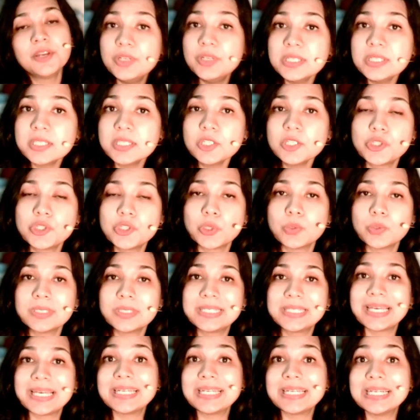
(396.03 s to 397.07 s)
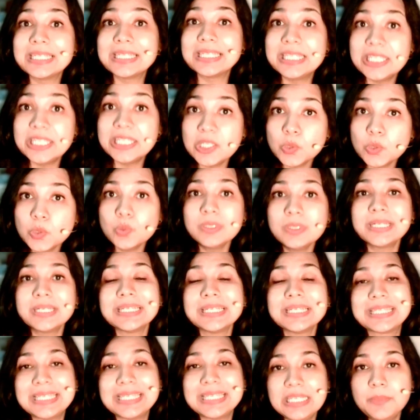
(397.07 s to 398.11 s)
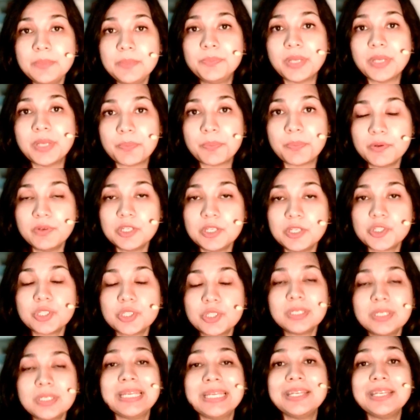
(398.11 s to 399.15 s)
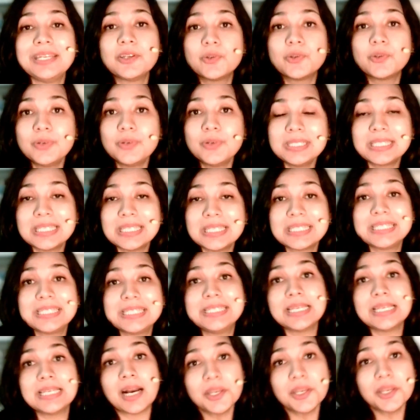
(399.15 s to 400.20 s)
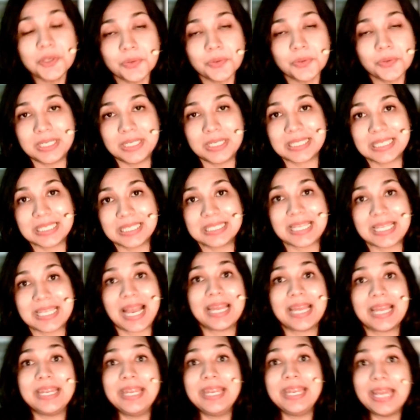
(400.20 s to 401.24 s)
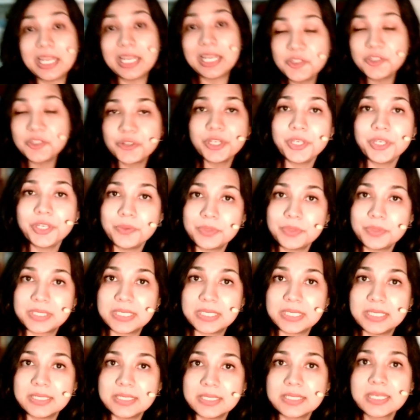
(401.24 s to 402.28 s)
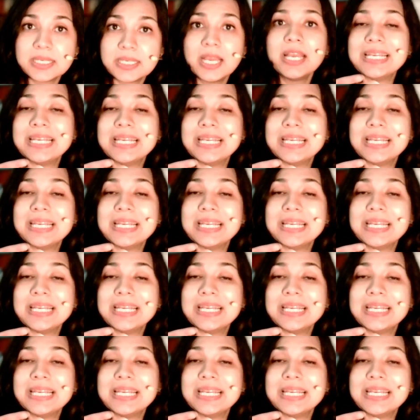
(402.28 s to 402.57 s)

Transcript: Research shows that acute sleep deprivation increases diuresis and natriuresis,